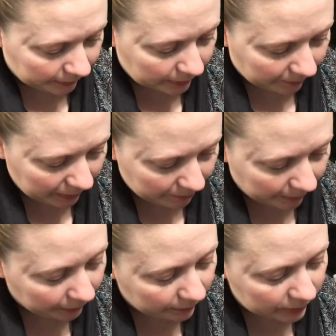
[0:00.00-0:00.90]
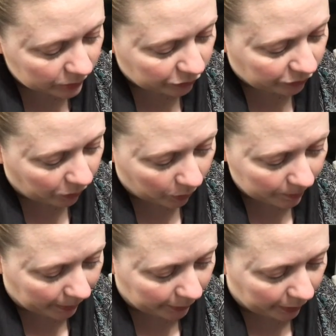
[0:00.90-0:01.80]
Somebody made this for
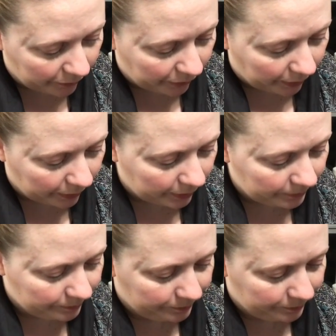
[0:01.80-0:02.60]
my grandfather.